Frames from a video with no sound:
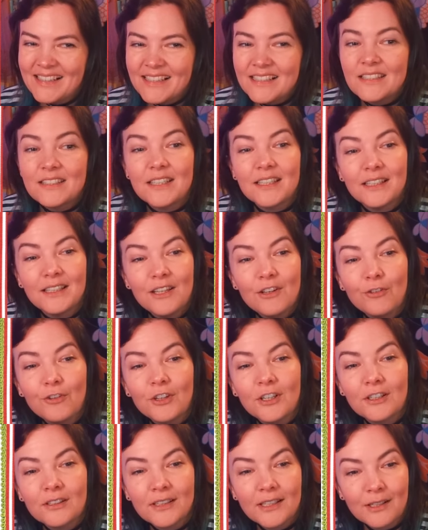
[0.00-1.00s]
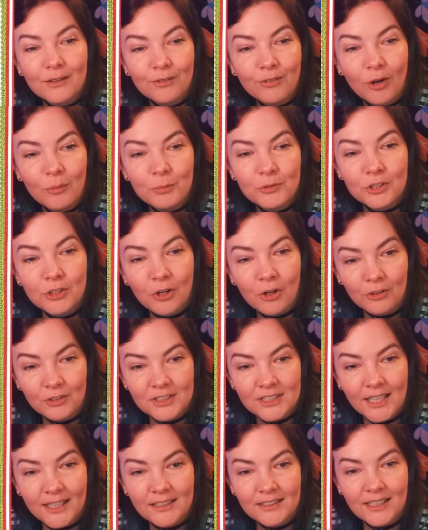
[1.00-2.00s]
Significantly cropped
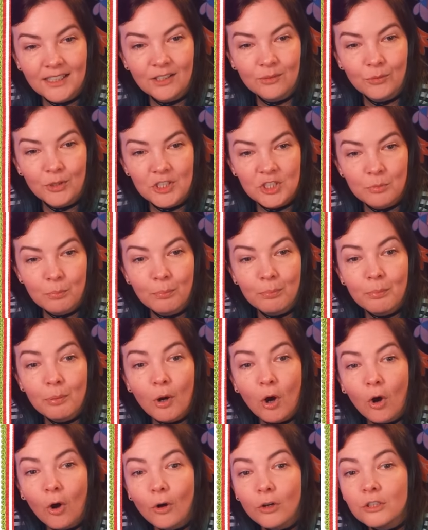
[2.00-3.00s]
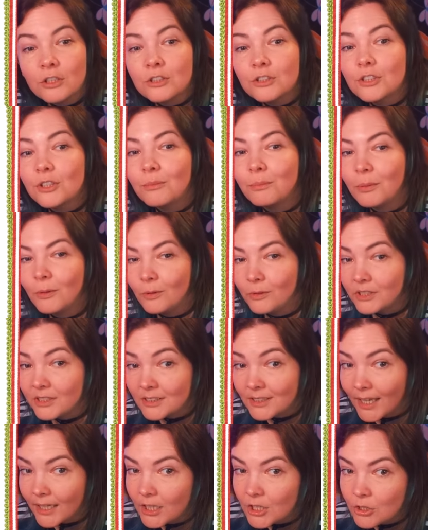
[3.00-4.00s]
content in which possible
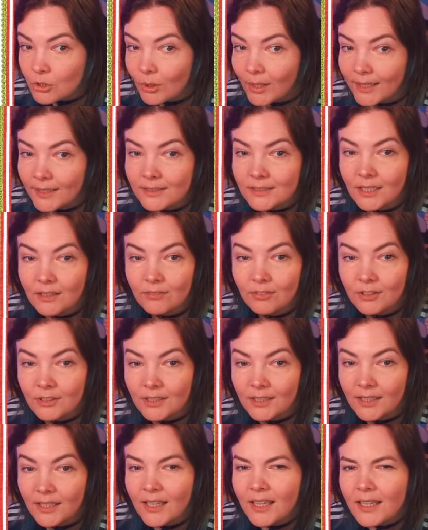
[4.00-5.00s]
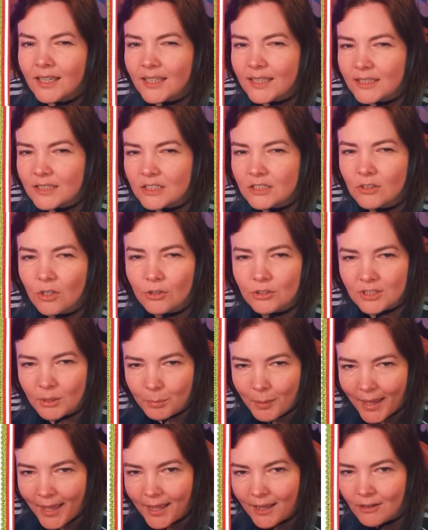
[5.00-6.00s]
sexual activity is not
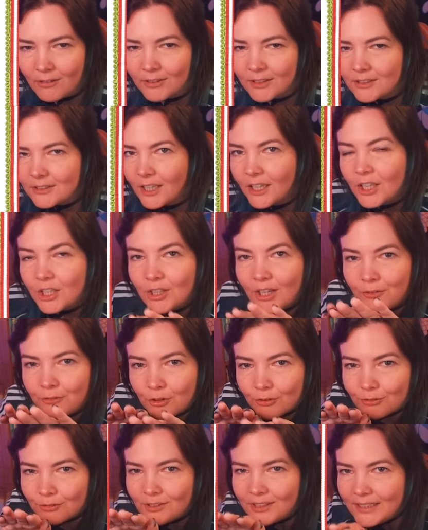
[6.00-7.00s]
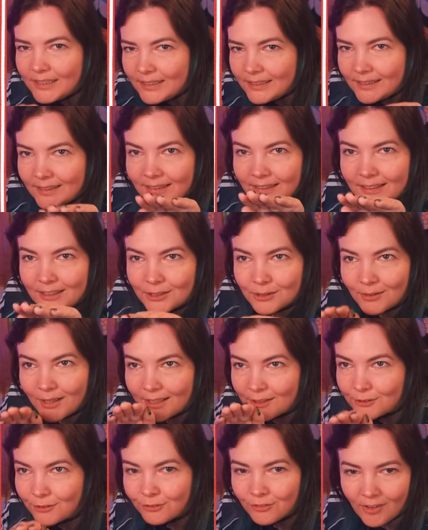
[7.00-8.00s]
apparent. You have to really
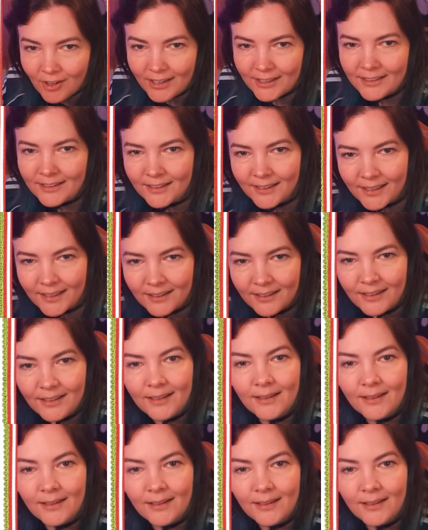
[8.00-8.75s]
try to find it.